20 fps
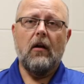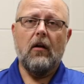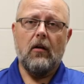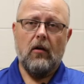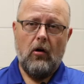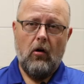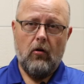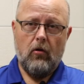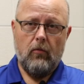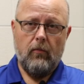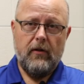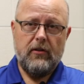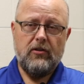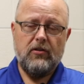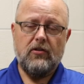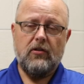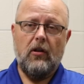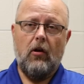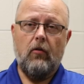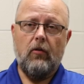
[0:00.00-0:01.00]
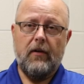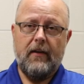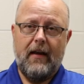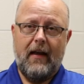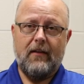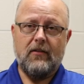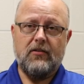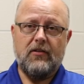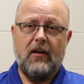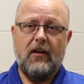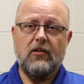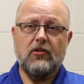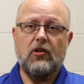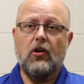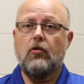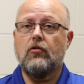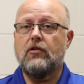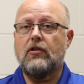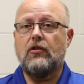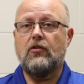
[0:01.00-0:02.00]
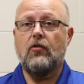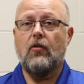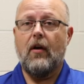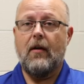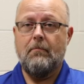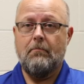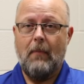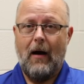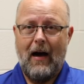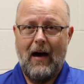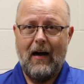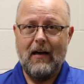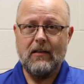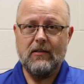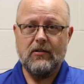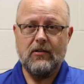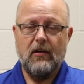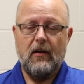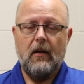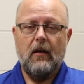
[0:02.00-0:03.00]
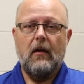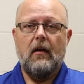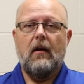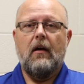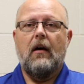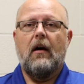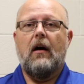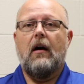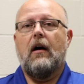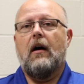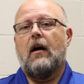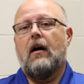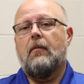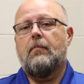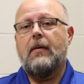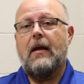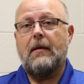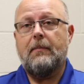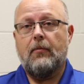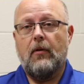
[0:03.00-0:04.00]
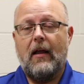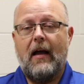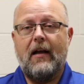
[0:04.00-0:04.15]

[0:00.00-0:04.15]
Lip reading: loader, which is loaded downstairs, goes into a box. People